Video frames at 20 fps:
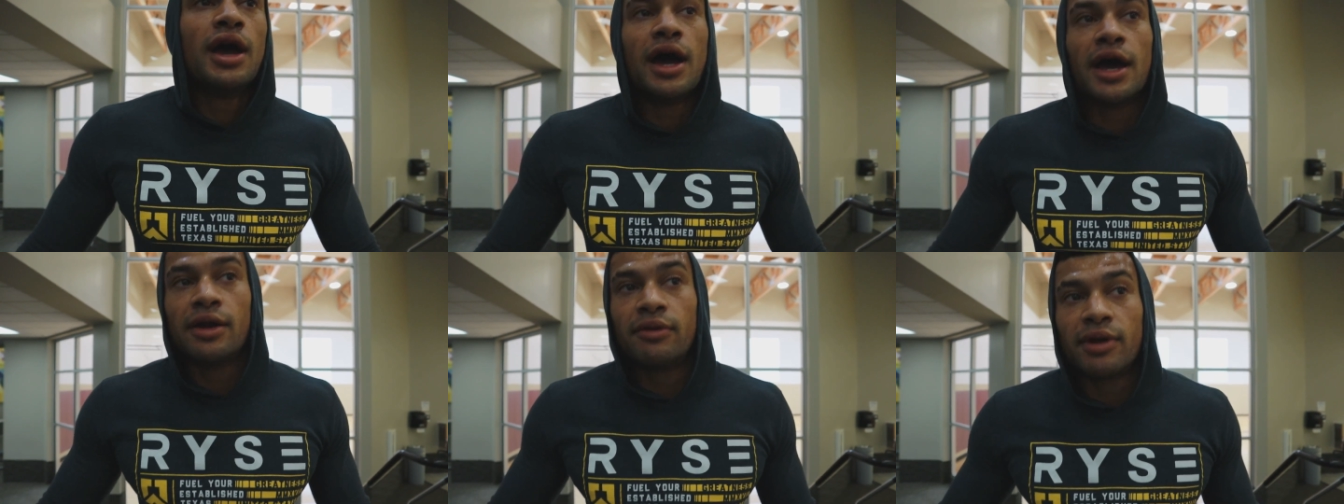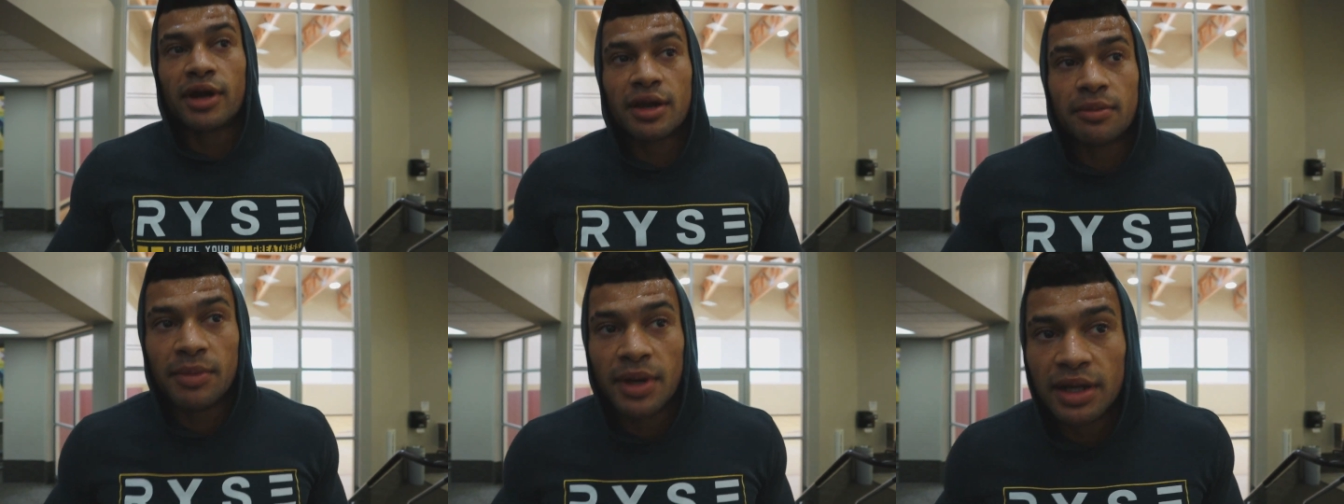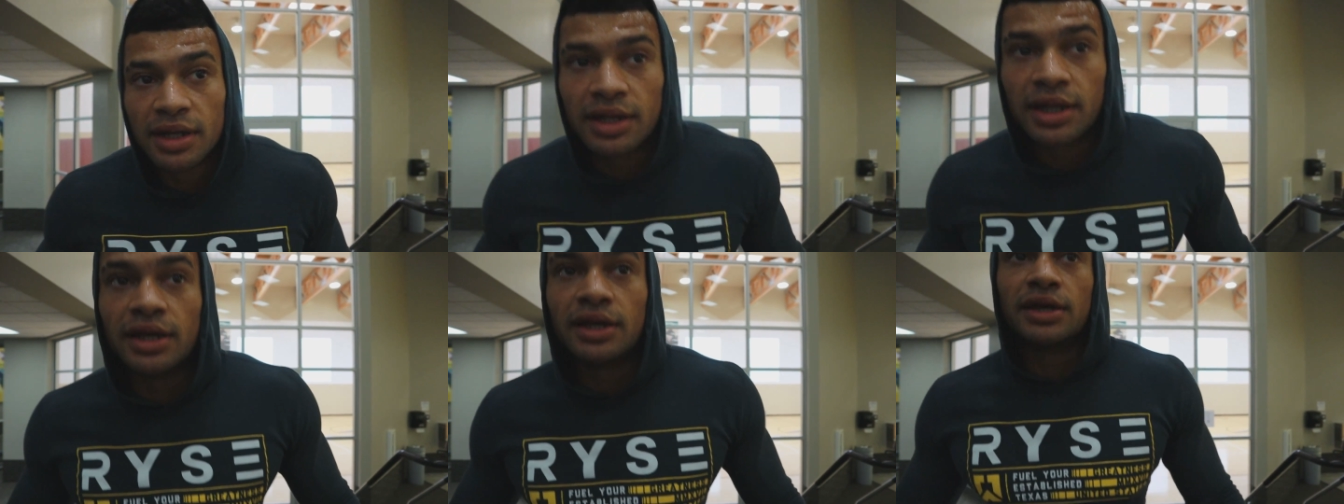I'd
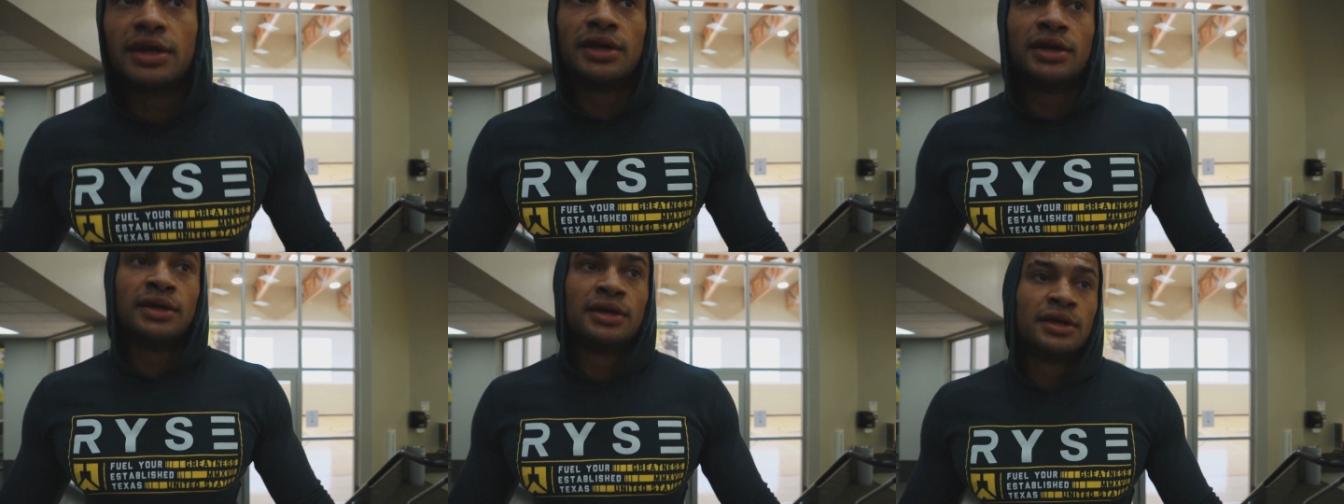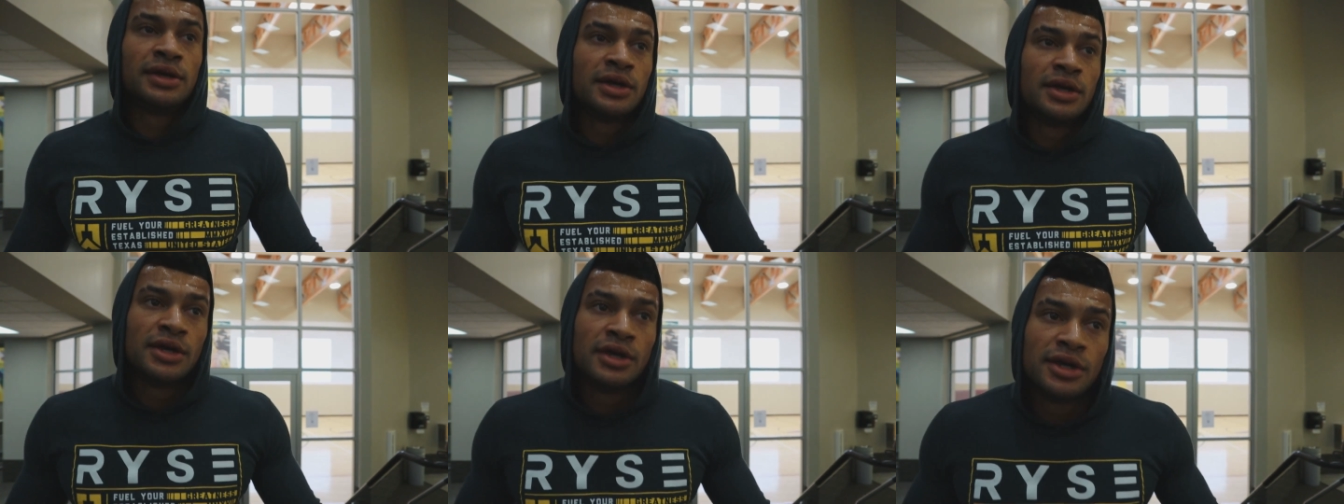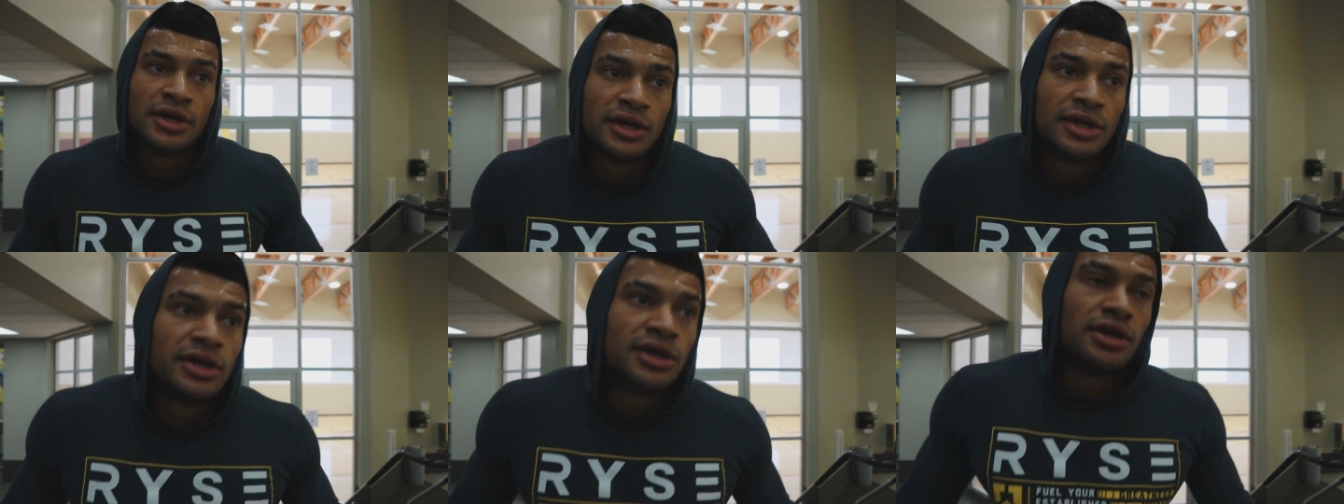recommend like
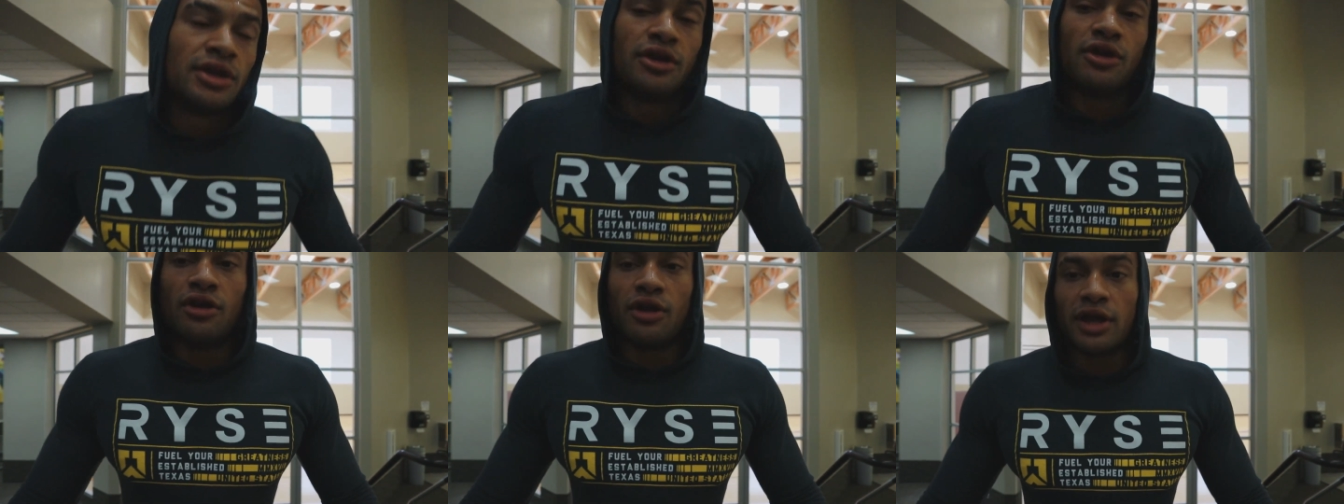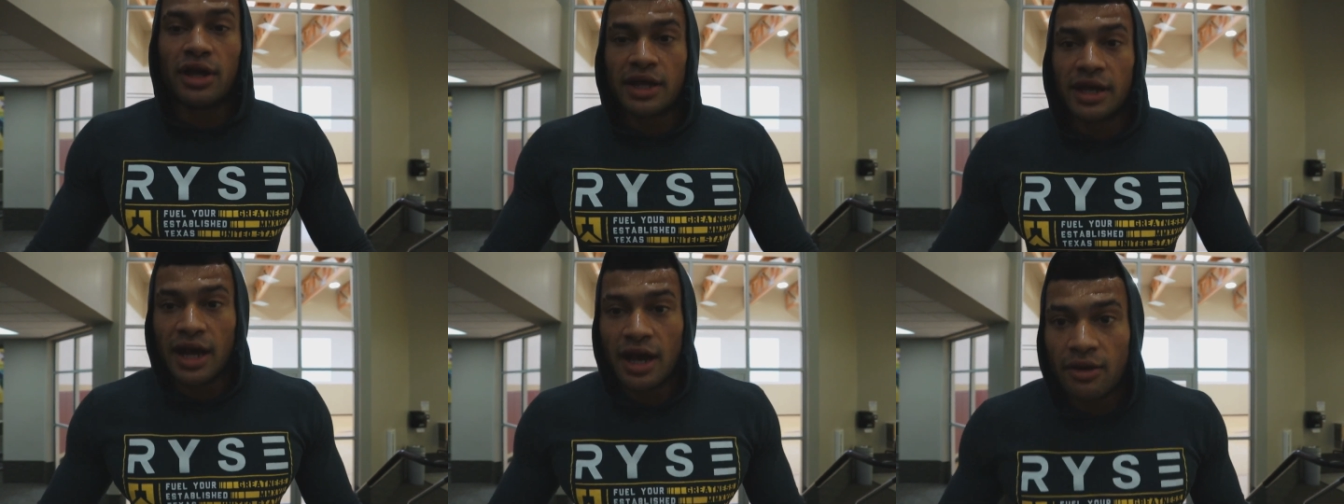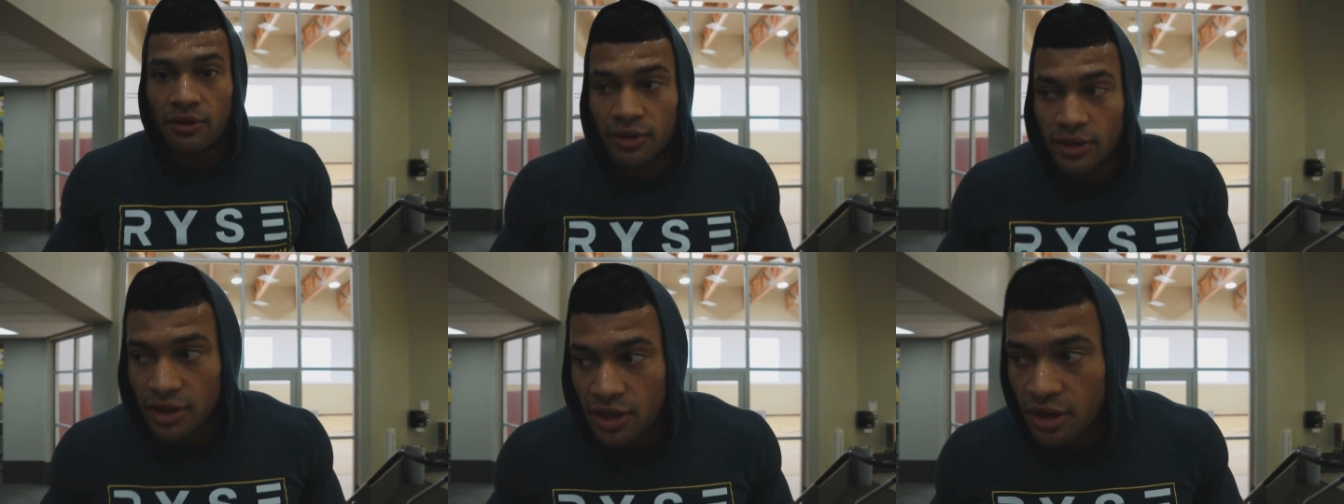an
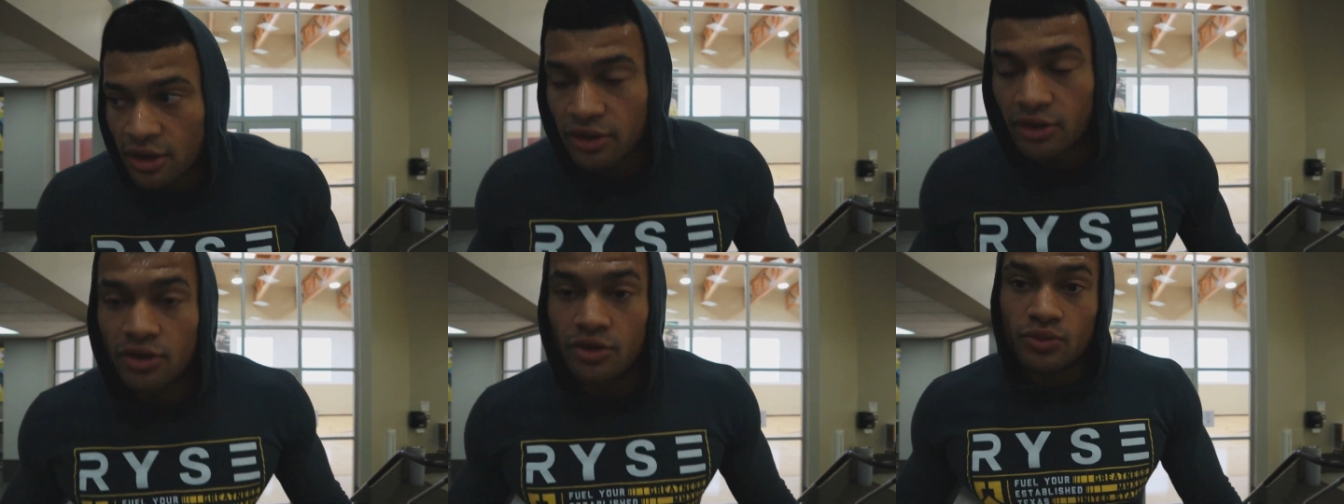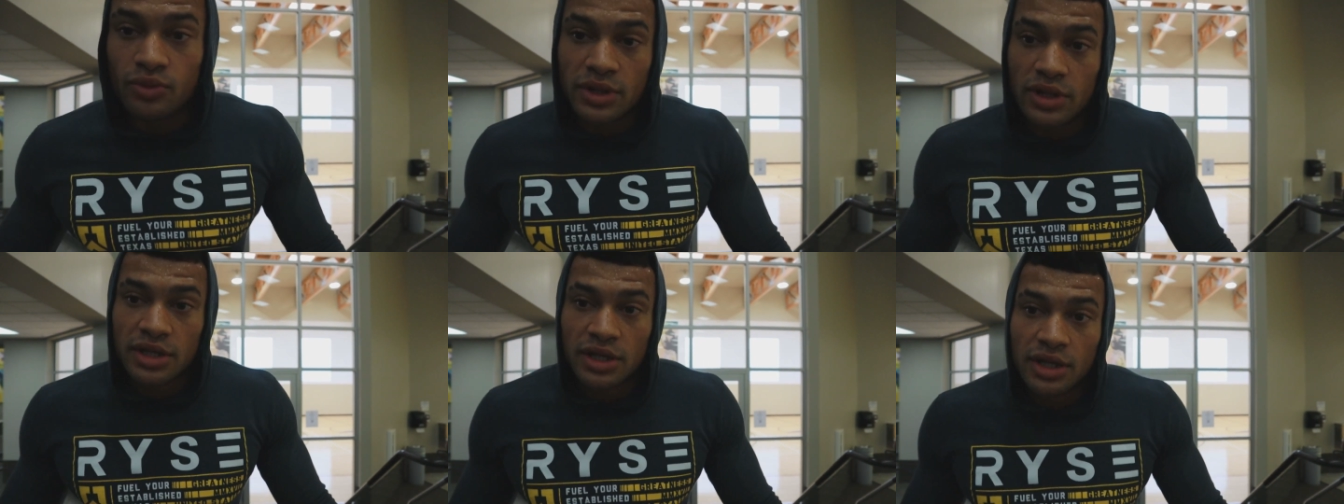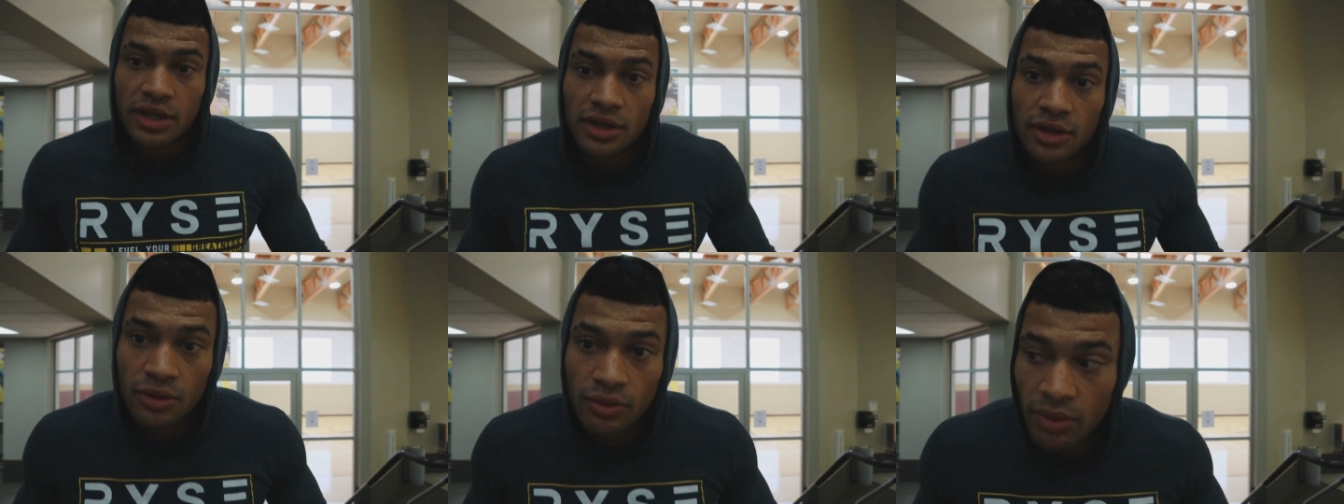hour of cardio a week
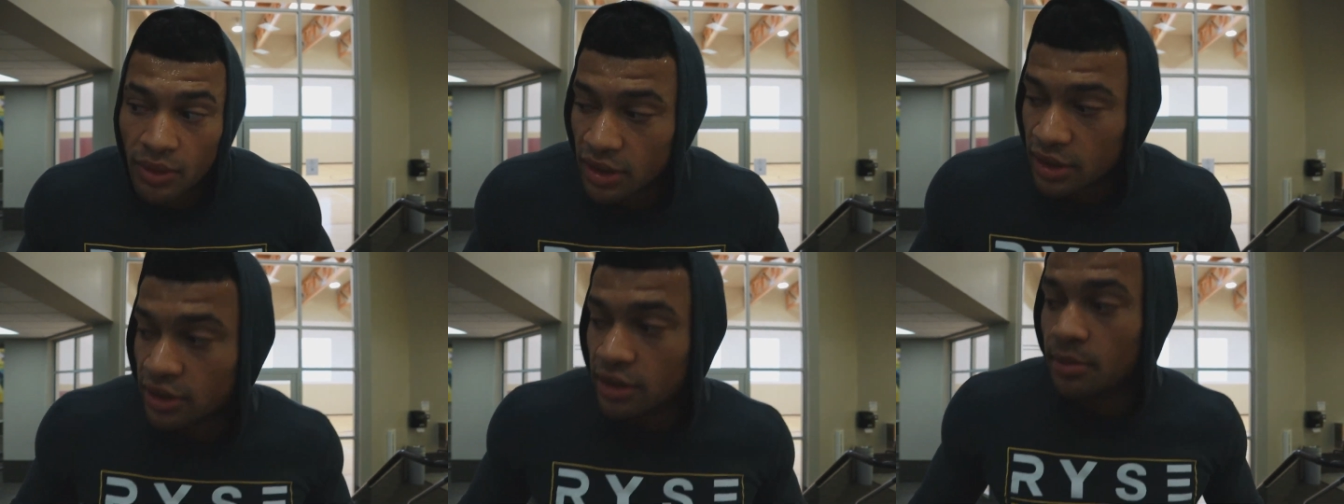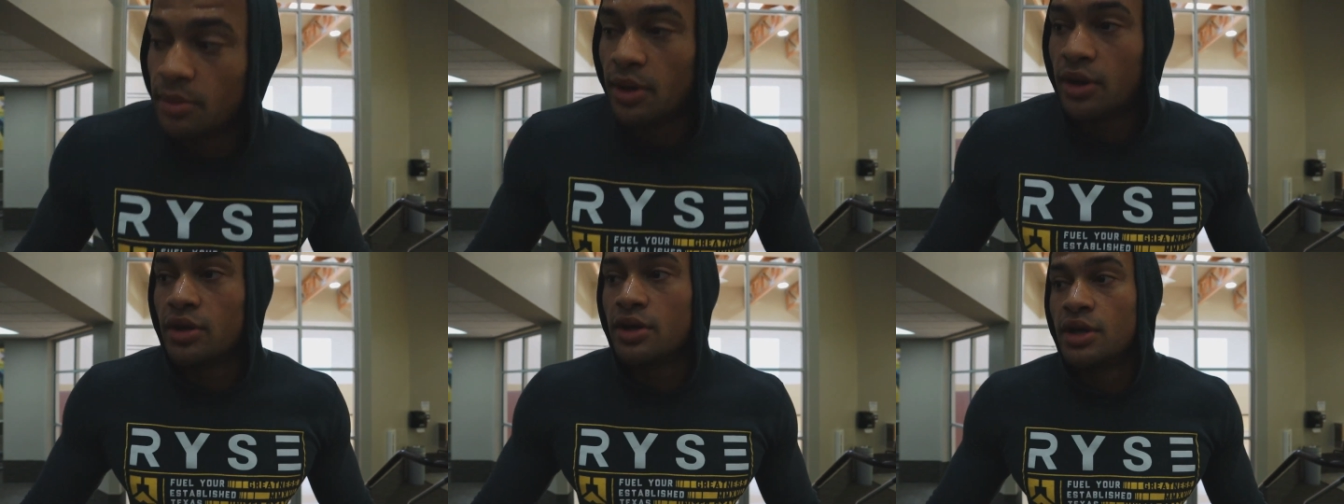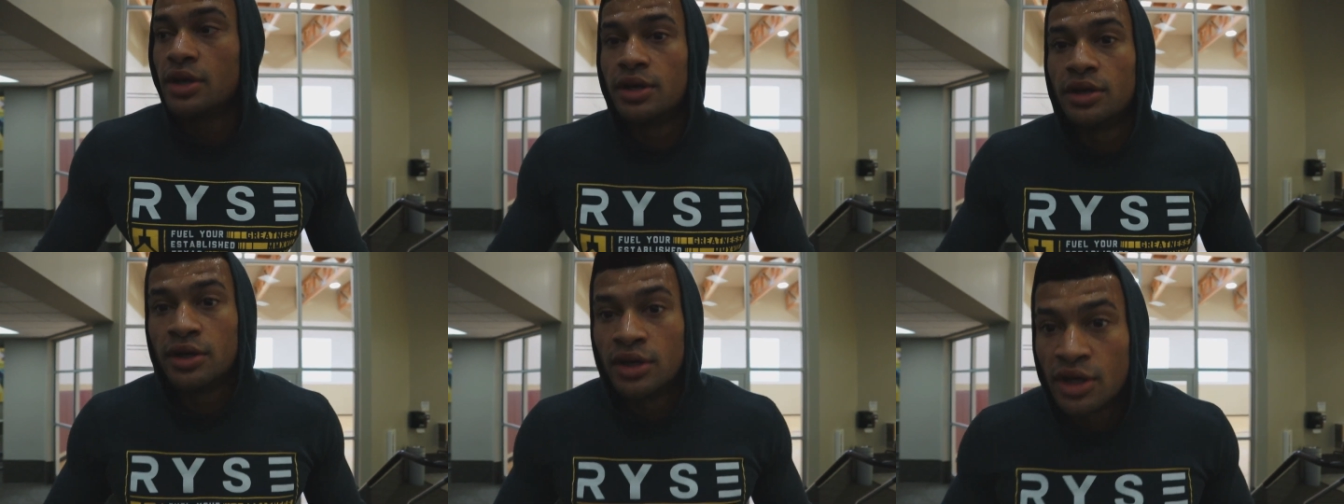while in a bulk.